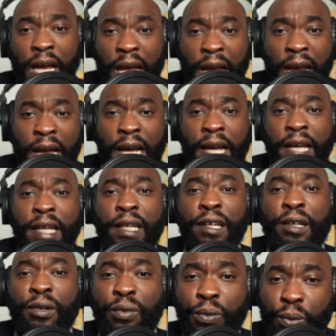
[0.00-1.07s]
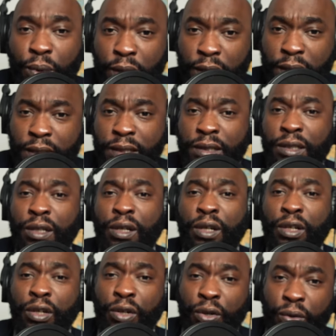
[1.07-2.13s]
I was
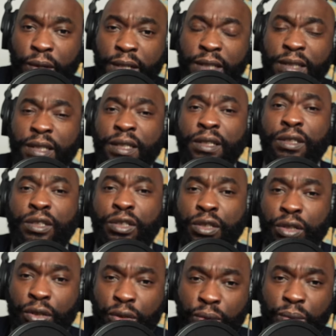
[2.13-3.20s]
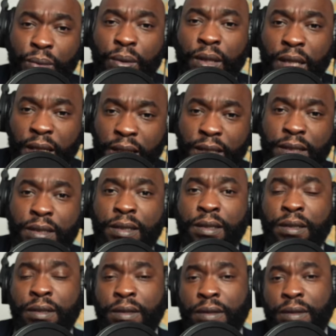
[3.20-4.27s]
anointed to do this.
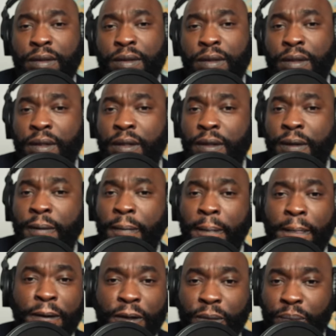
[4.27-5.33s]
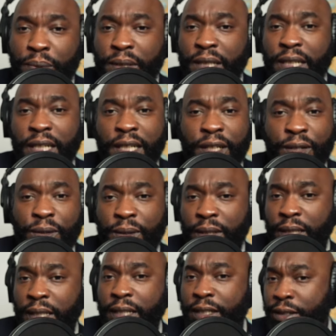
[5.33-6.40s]
You put in your
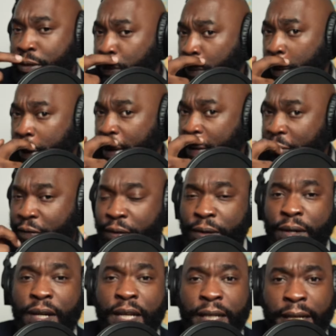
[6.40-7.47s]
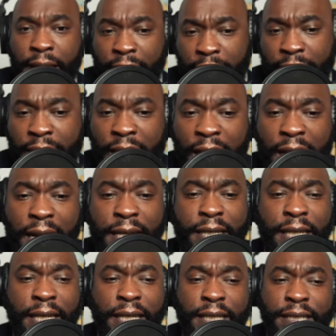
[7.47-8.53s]
this wherever that line
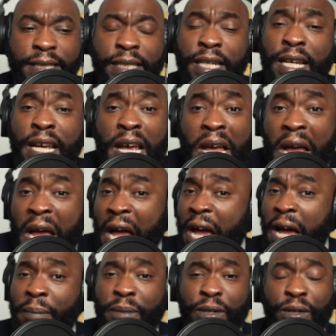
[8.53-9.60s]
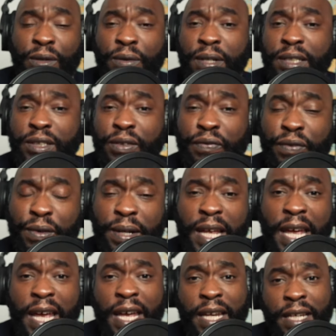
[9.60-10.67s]
is. I'm anointed for
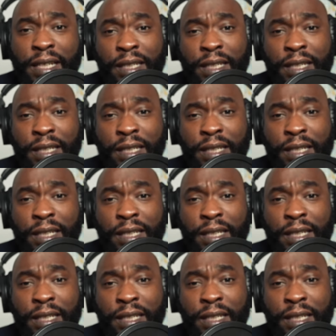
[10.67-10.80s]
that.